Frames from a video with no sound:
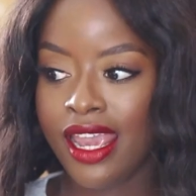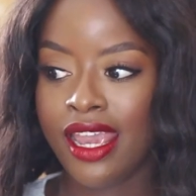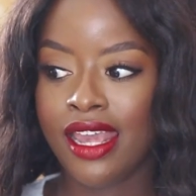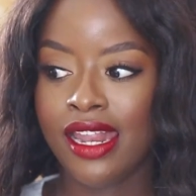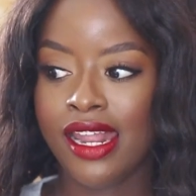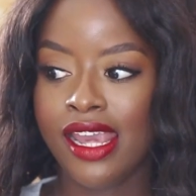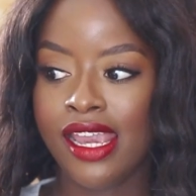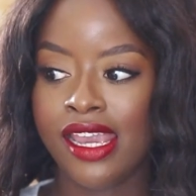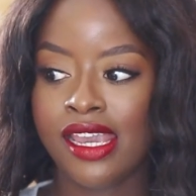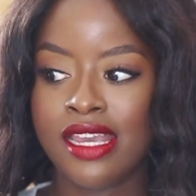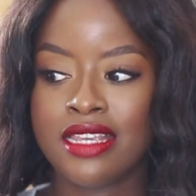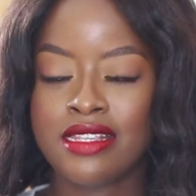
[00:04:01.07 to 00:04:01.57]

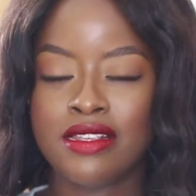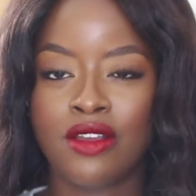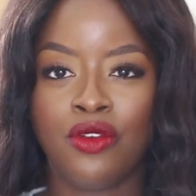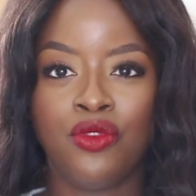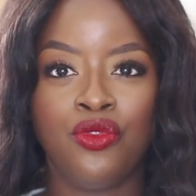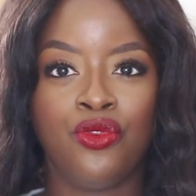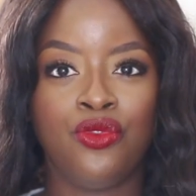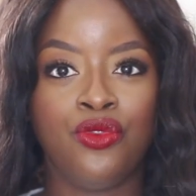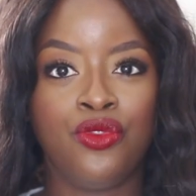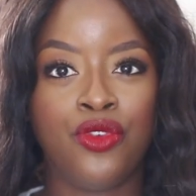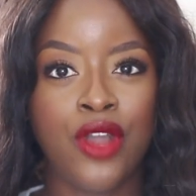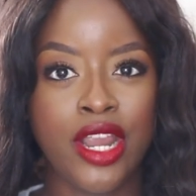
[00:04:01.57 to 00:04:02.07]
It is
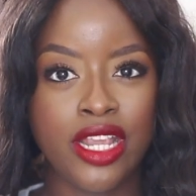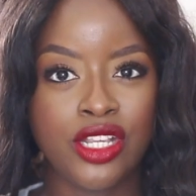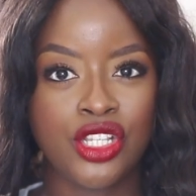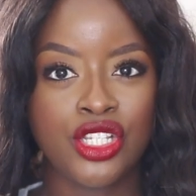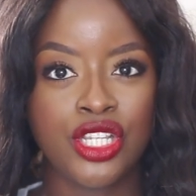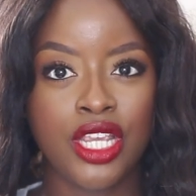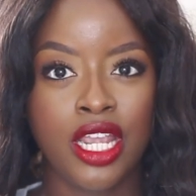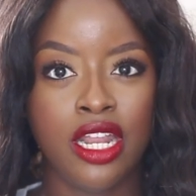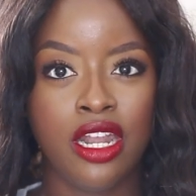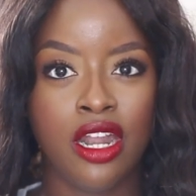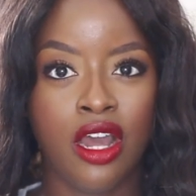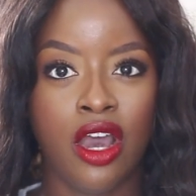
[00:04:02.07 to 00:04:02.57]

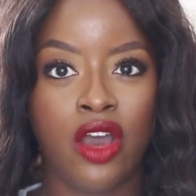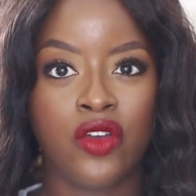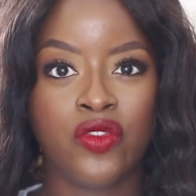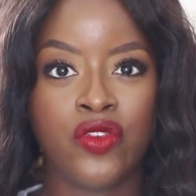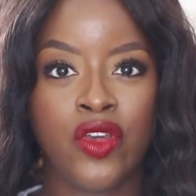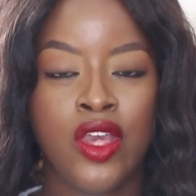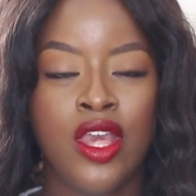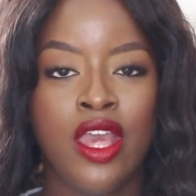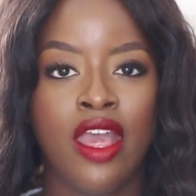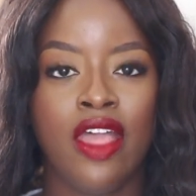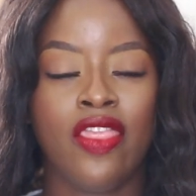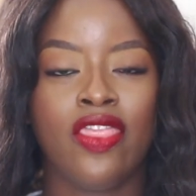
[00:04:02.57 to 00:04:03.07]
rich
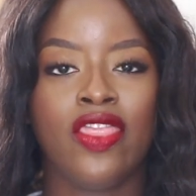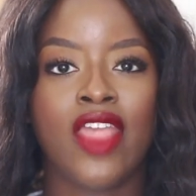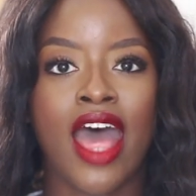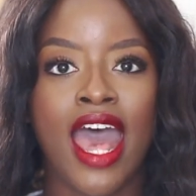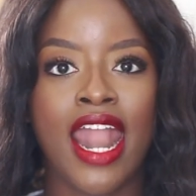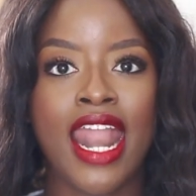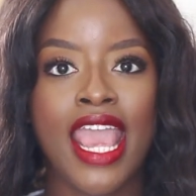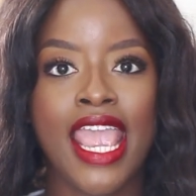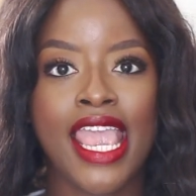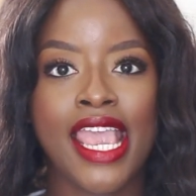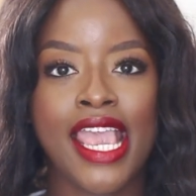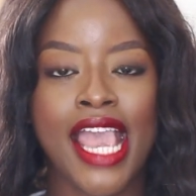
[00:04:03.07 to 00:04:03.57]
enough
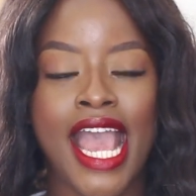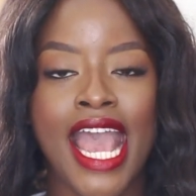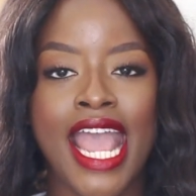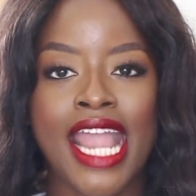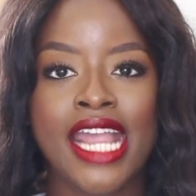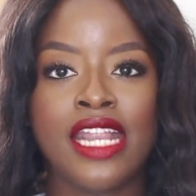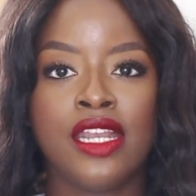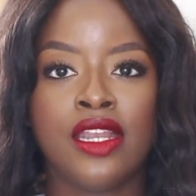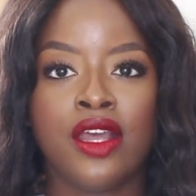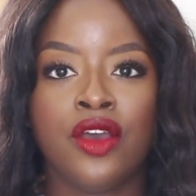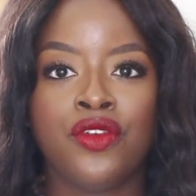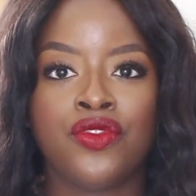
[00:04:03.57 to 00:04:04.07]
that it
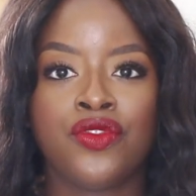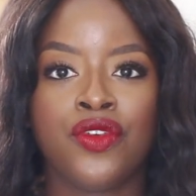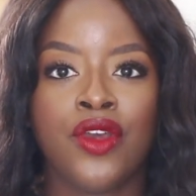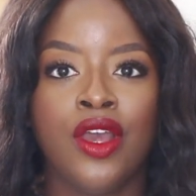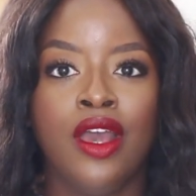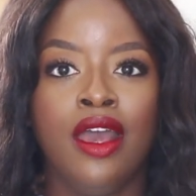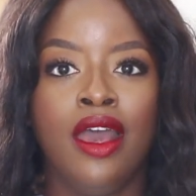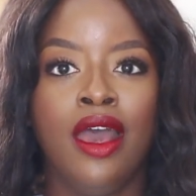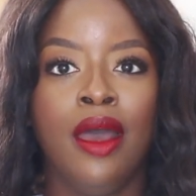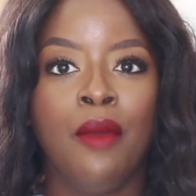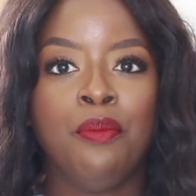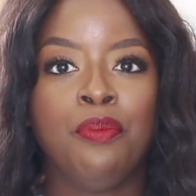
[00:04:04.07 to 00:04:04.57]
kind of
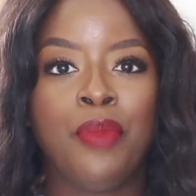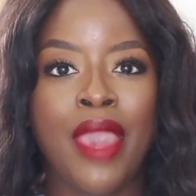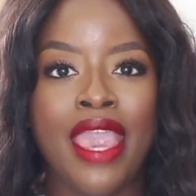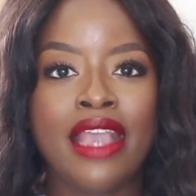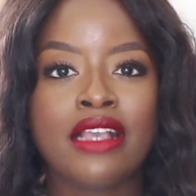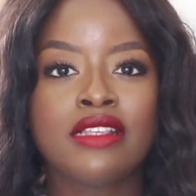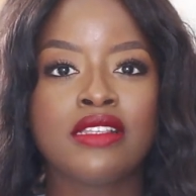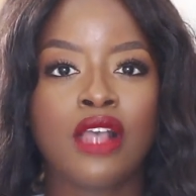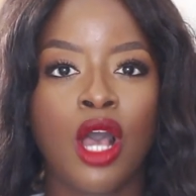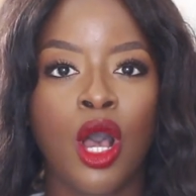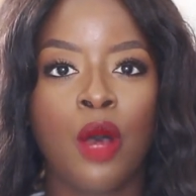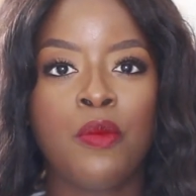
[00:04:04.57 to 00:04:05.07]

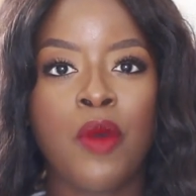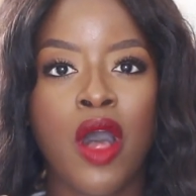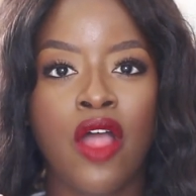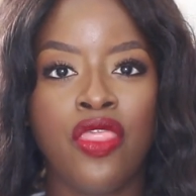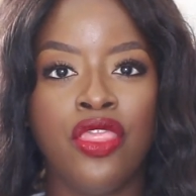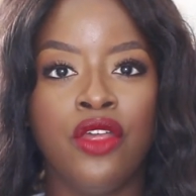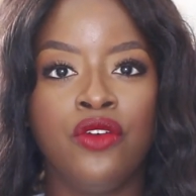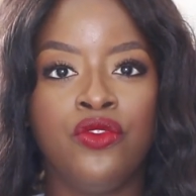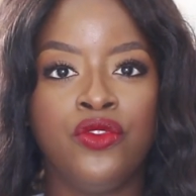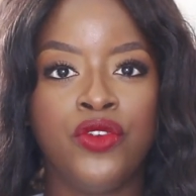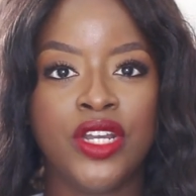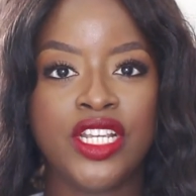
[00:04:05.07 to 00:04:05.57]
picks up
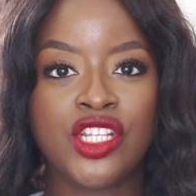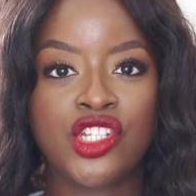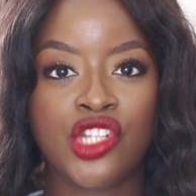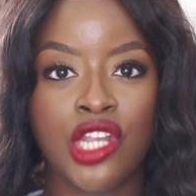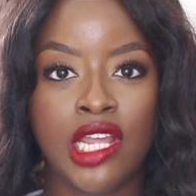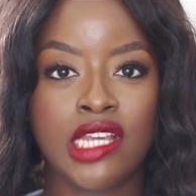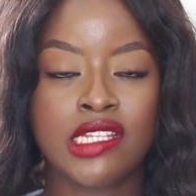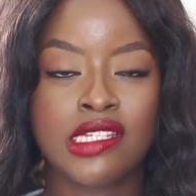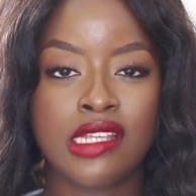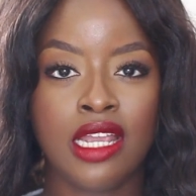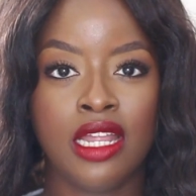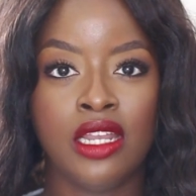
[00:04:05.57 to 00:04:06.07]
on the
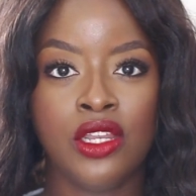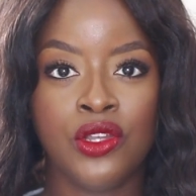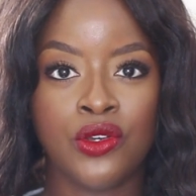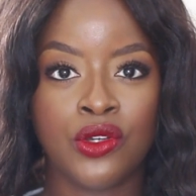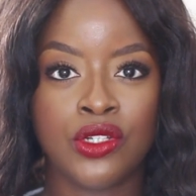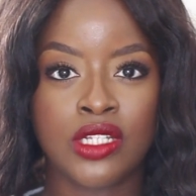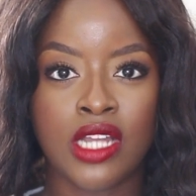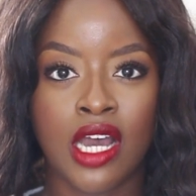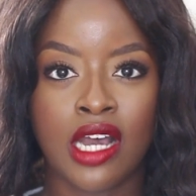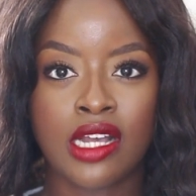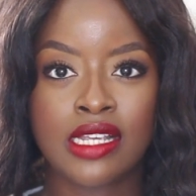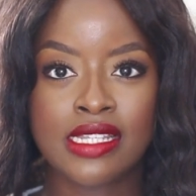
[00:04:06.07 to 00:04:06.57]
richness in
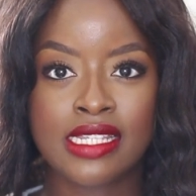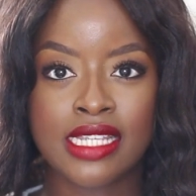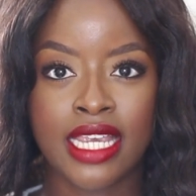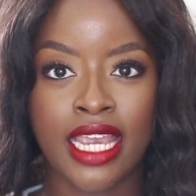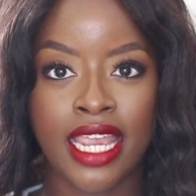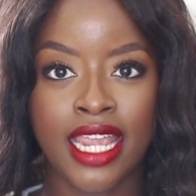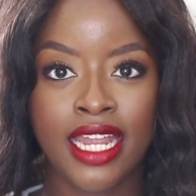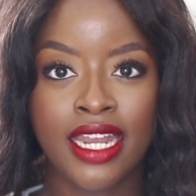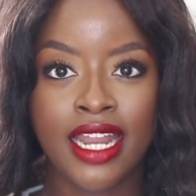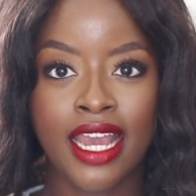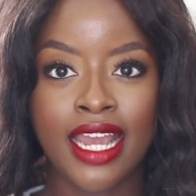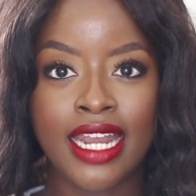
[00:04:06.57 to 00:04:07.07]
your dark
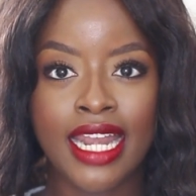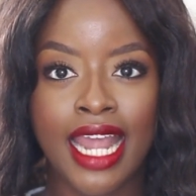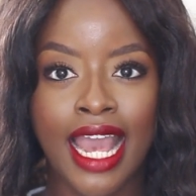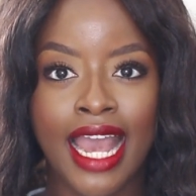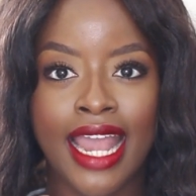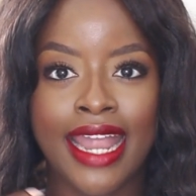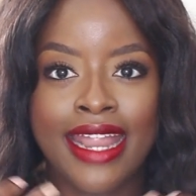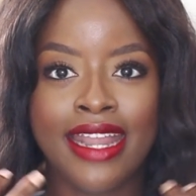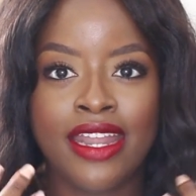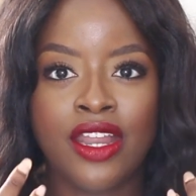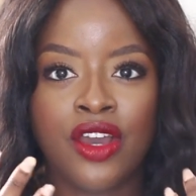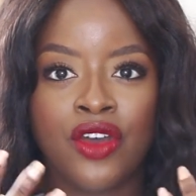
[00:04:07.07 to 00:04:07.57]
skin and
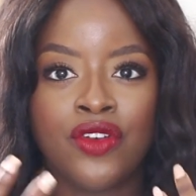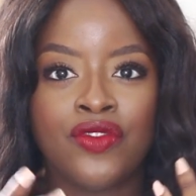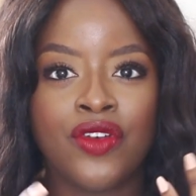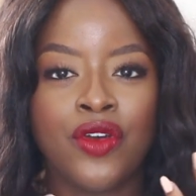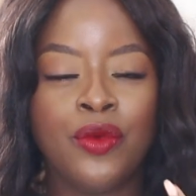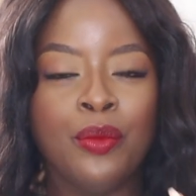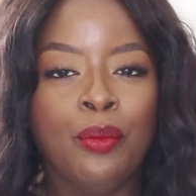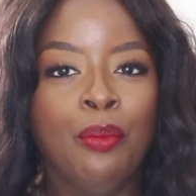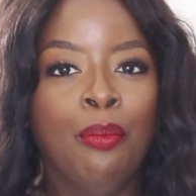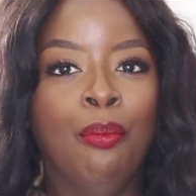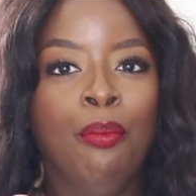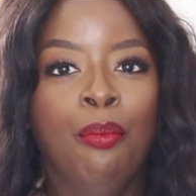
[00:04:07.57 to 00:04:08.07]
kind of
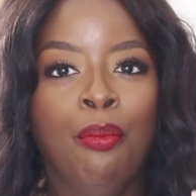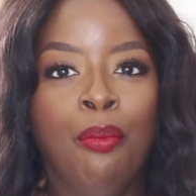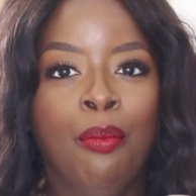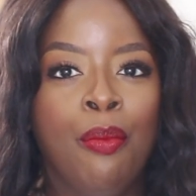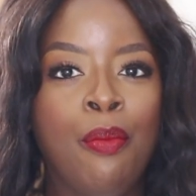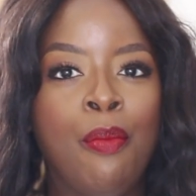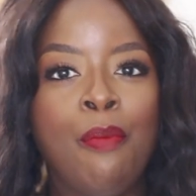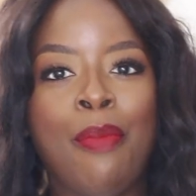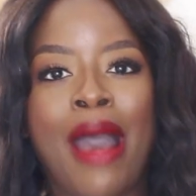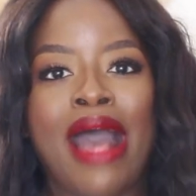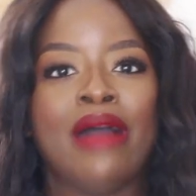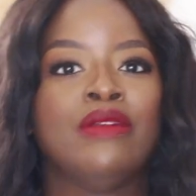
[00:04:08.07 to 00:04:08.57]

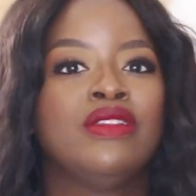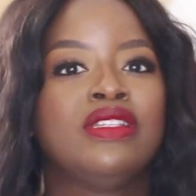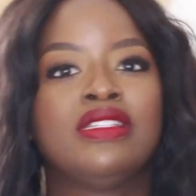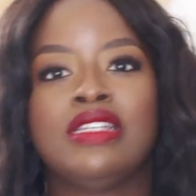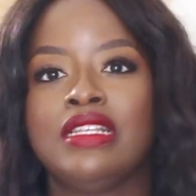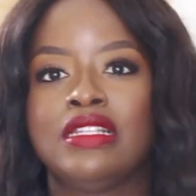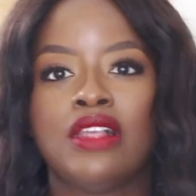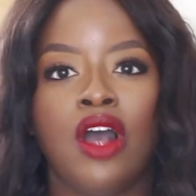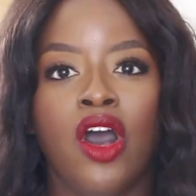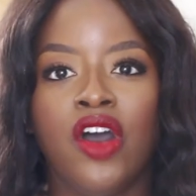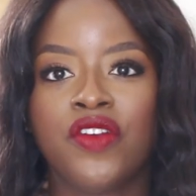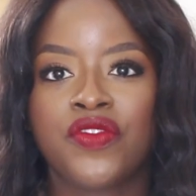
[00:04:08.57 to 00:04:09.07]

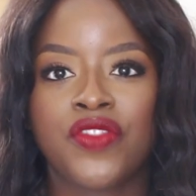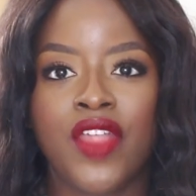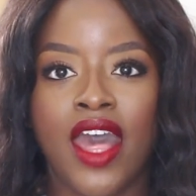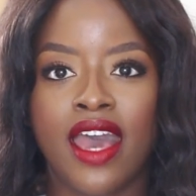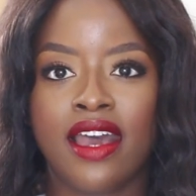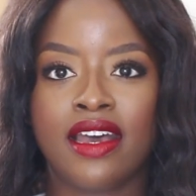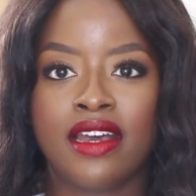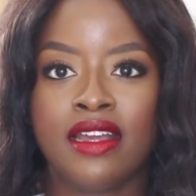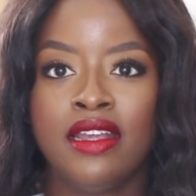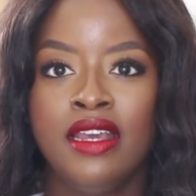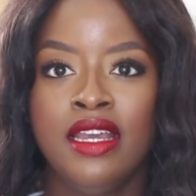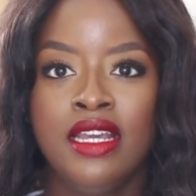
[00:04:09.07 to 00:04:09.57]
bounces off
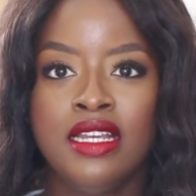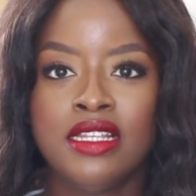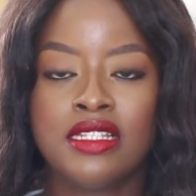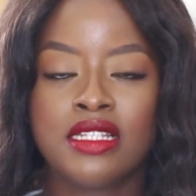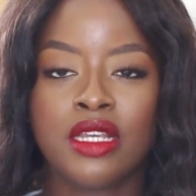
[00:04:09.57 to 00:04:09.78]
that.